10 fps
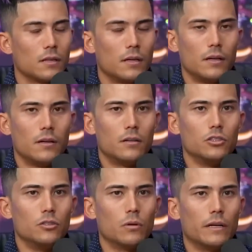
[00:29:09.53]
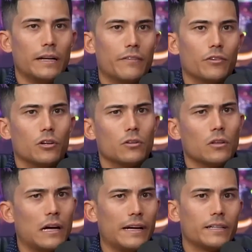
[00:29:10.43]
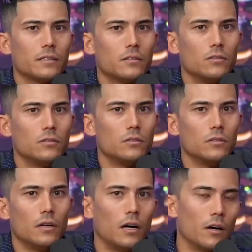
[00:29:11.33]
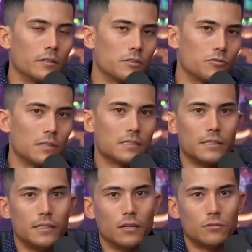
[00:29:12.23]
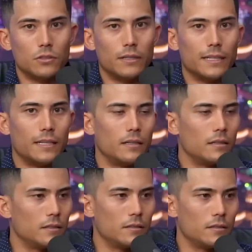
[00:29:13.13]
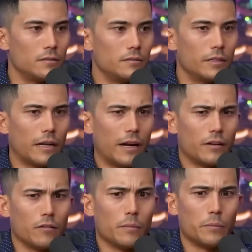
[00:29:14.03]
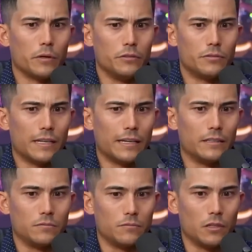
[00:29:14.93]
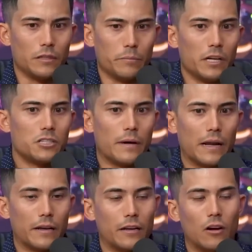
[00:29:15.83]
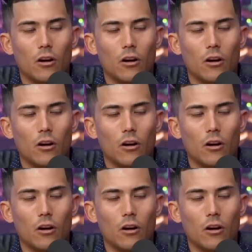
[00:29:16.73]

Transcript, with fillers: mm-hmm. you were never like, oh, this is risky, don't do it. You know, I don't even remember you saying really much about it at